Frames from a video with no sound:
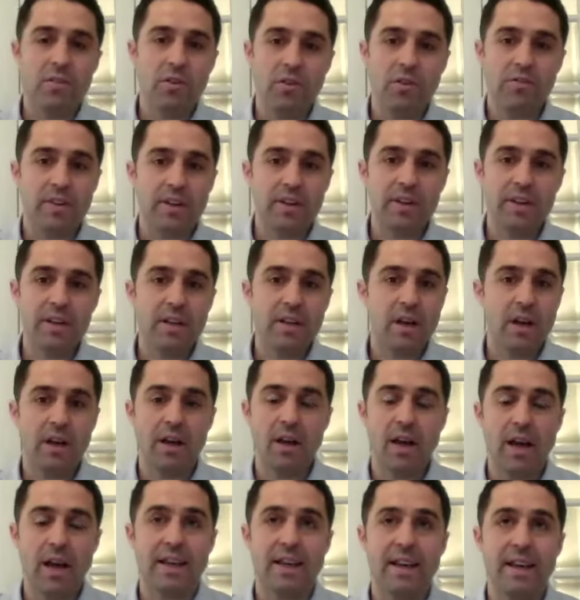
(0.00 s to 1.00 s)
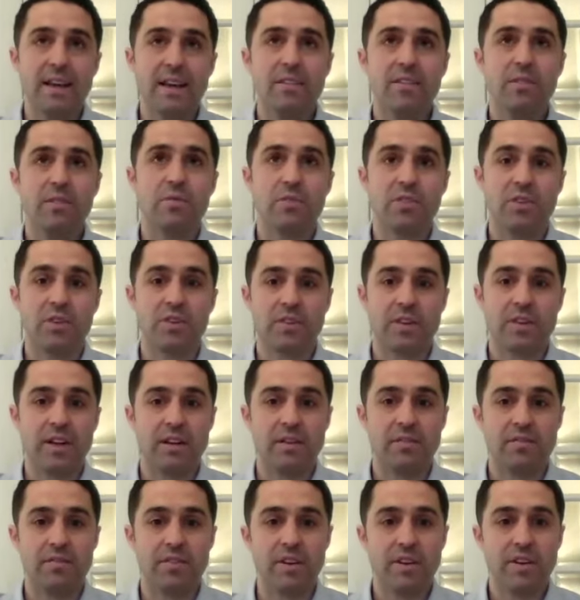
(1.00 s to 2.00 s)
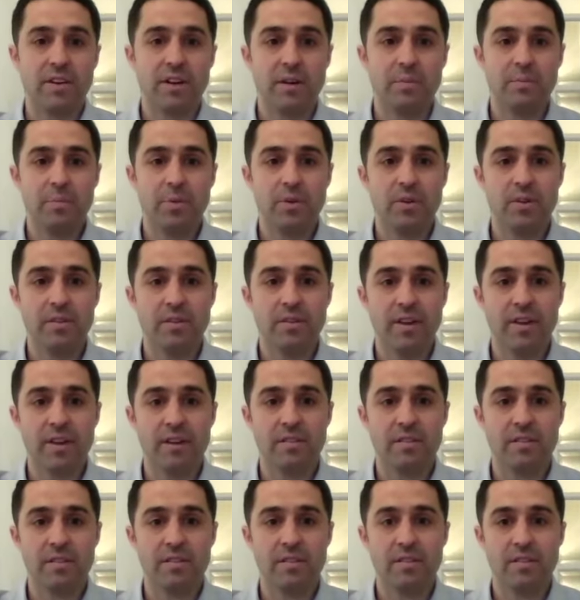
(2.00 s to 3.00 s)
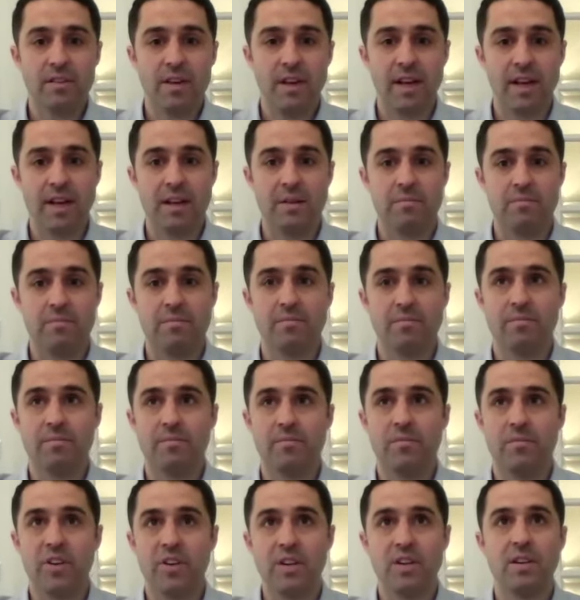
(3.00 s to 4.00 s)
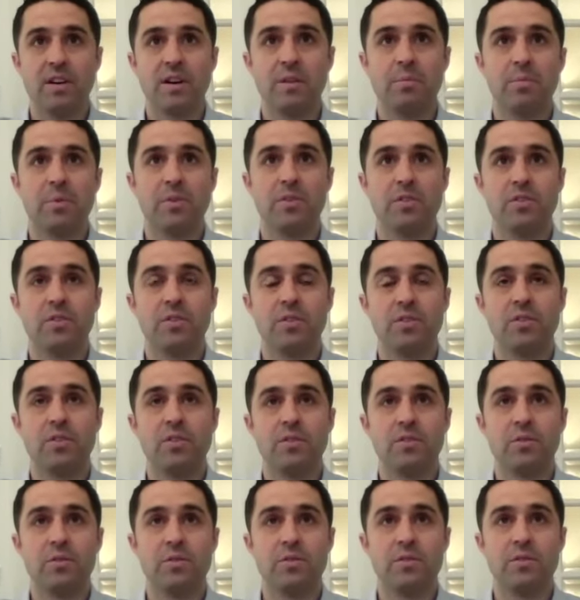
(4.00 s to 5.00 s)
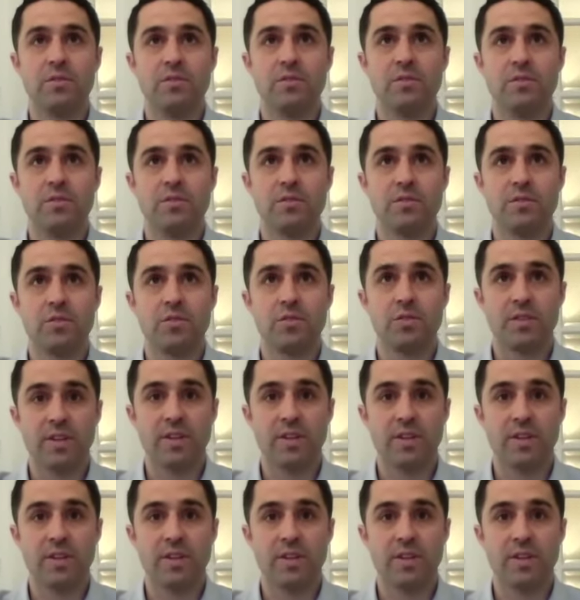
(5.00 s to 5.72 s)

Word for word: not really. I, I guess it was just kind of reading up on things, um, reading up and doing your own due